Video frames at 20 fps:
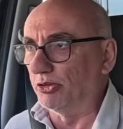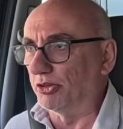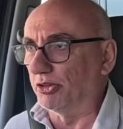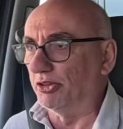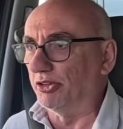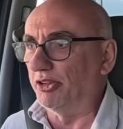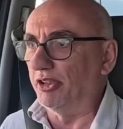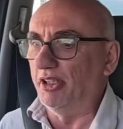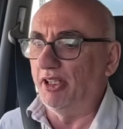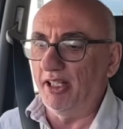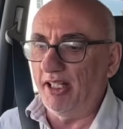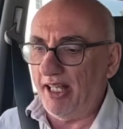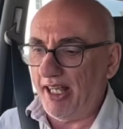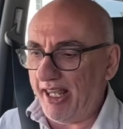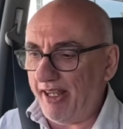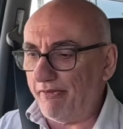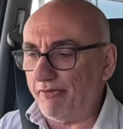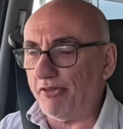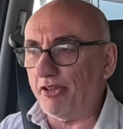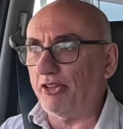good.
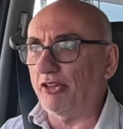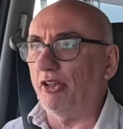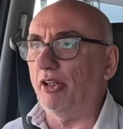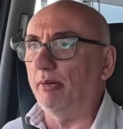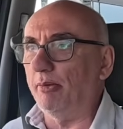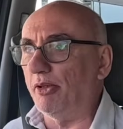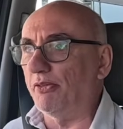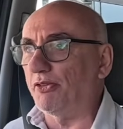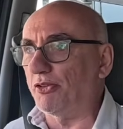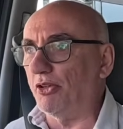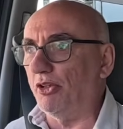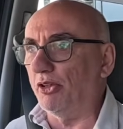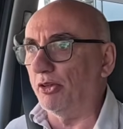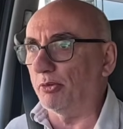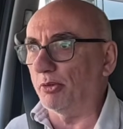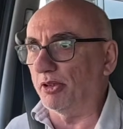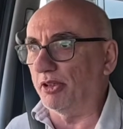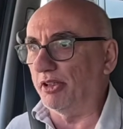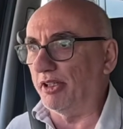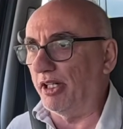every time I've tried
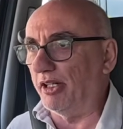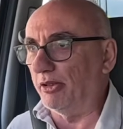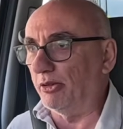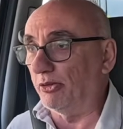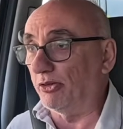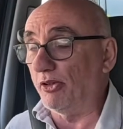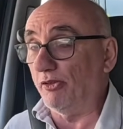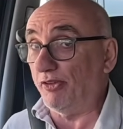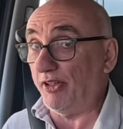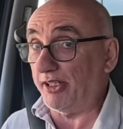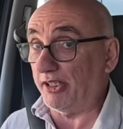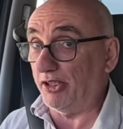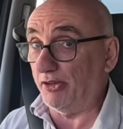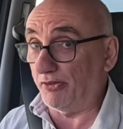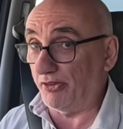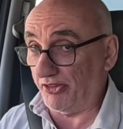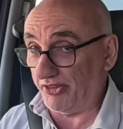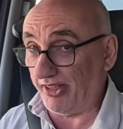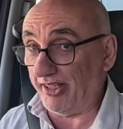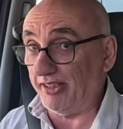one of those, thank you
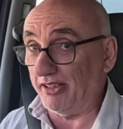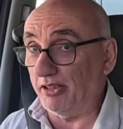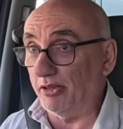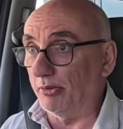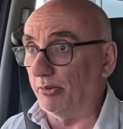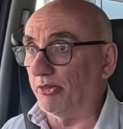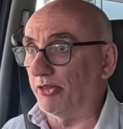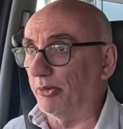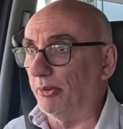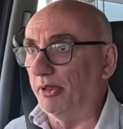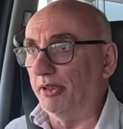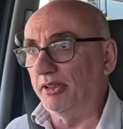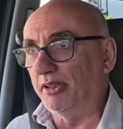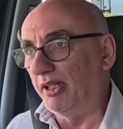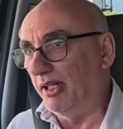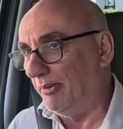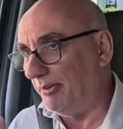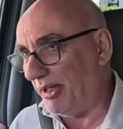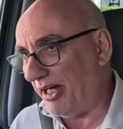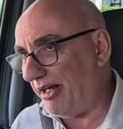for sending them to me,
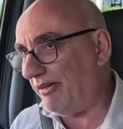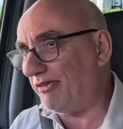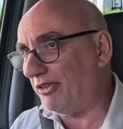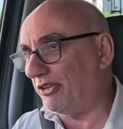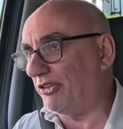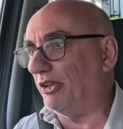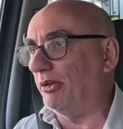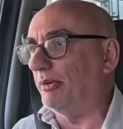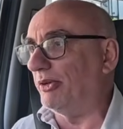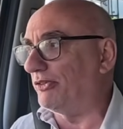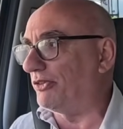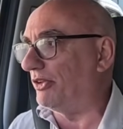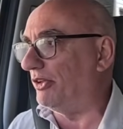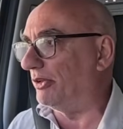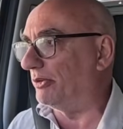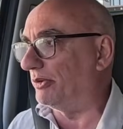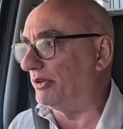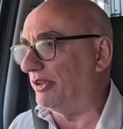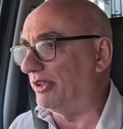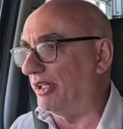but every time I've tried
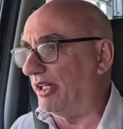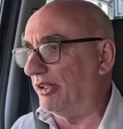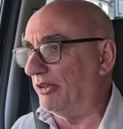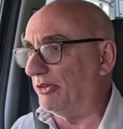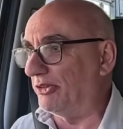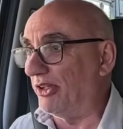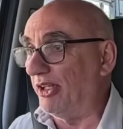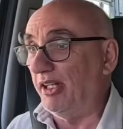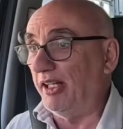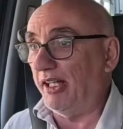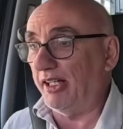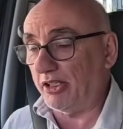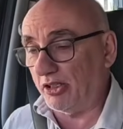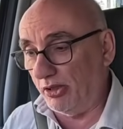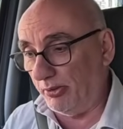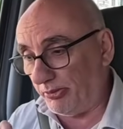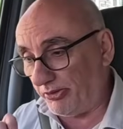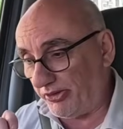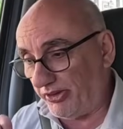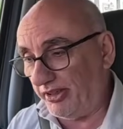one of those, it
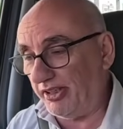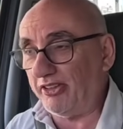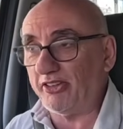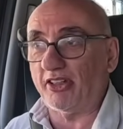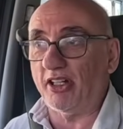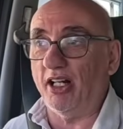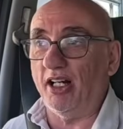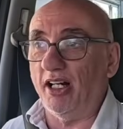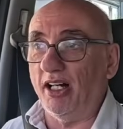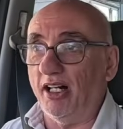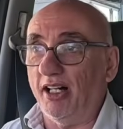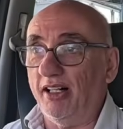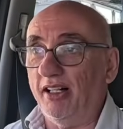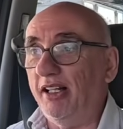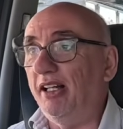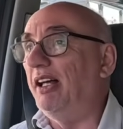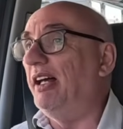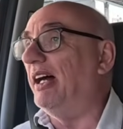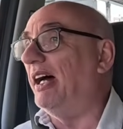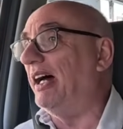comes to this car
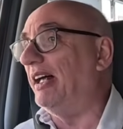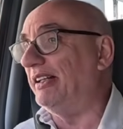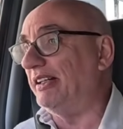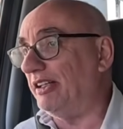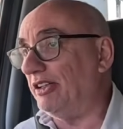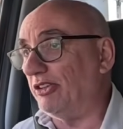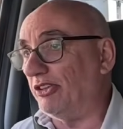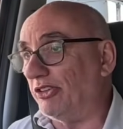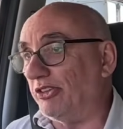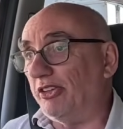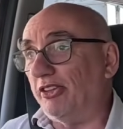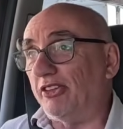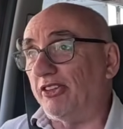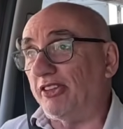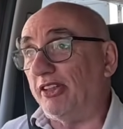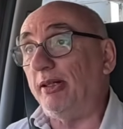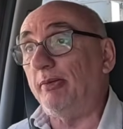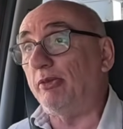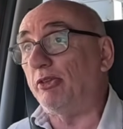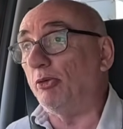and it doesn't
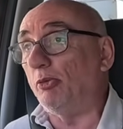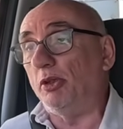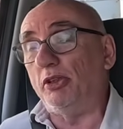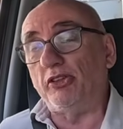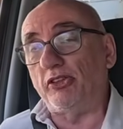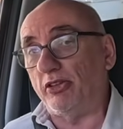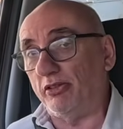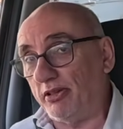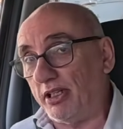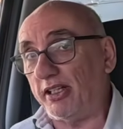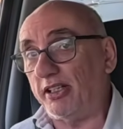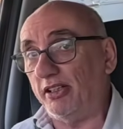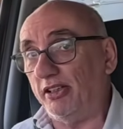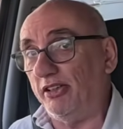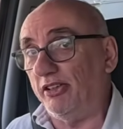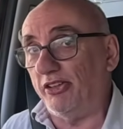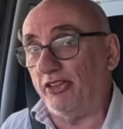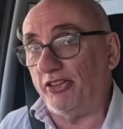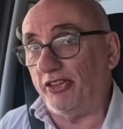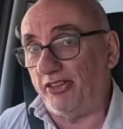seem to want to
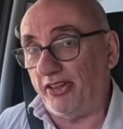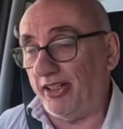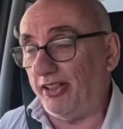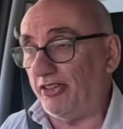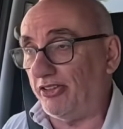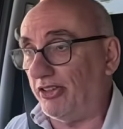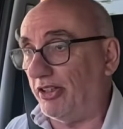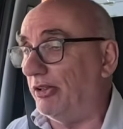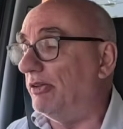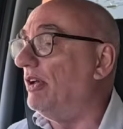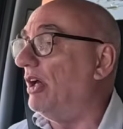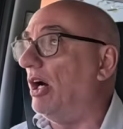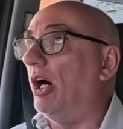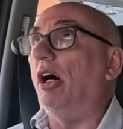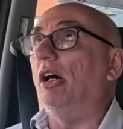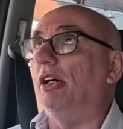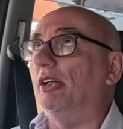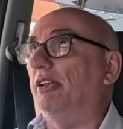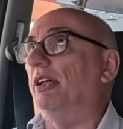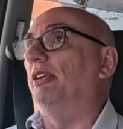recognise the Tanto.
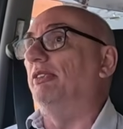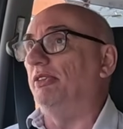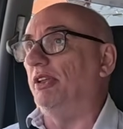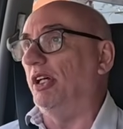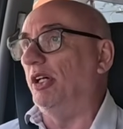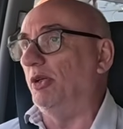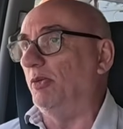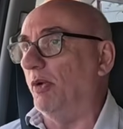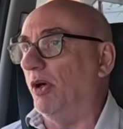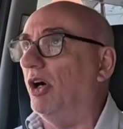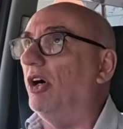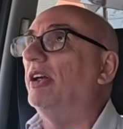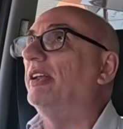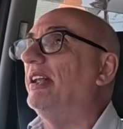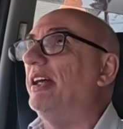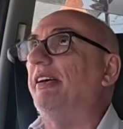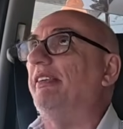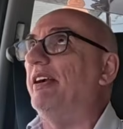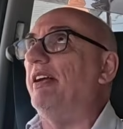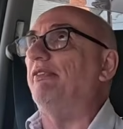I don't know why.
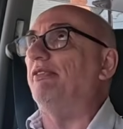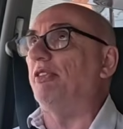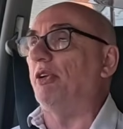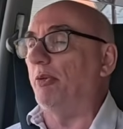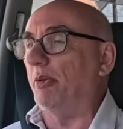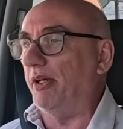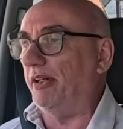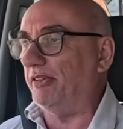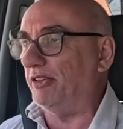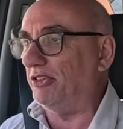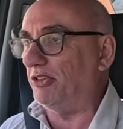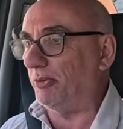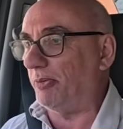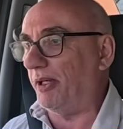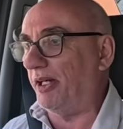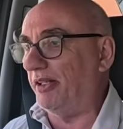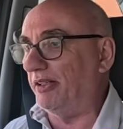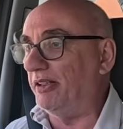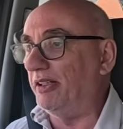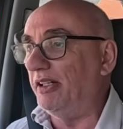They're everywhere in
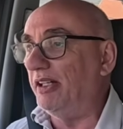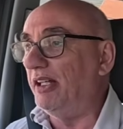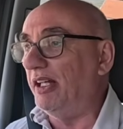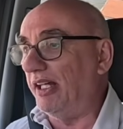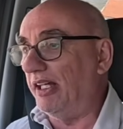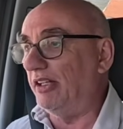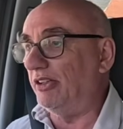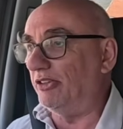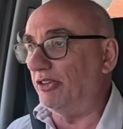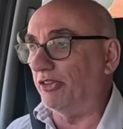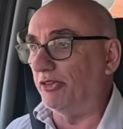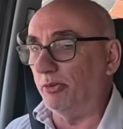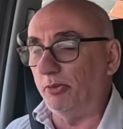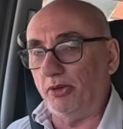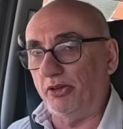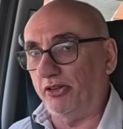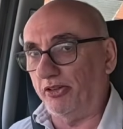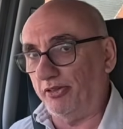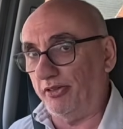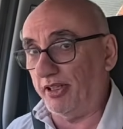Japan. It doesn't
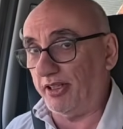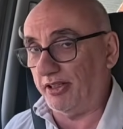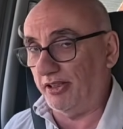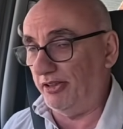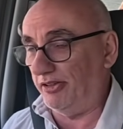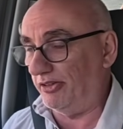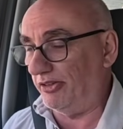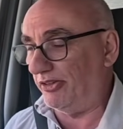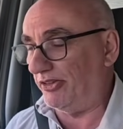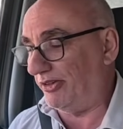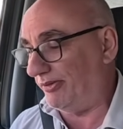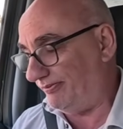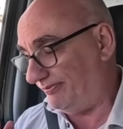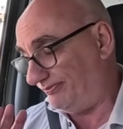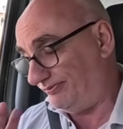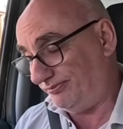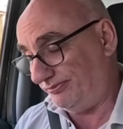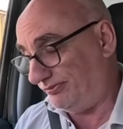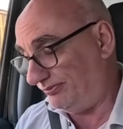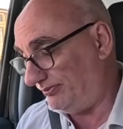want to recognise it.
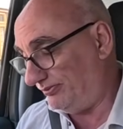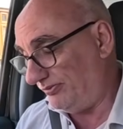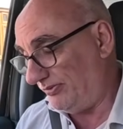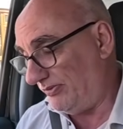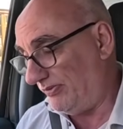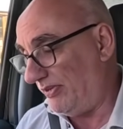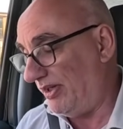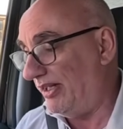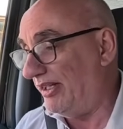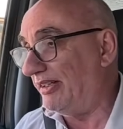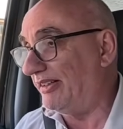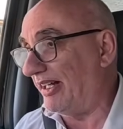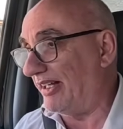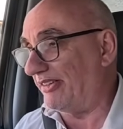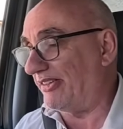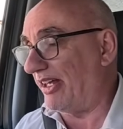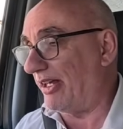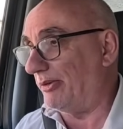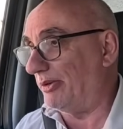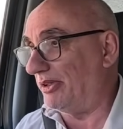That's
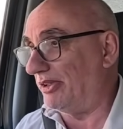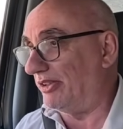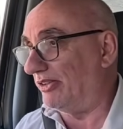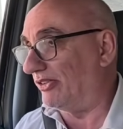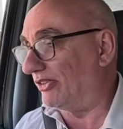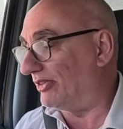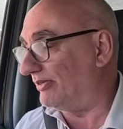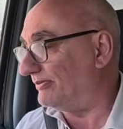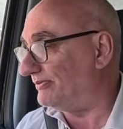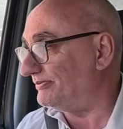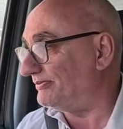how it is.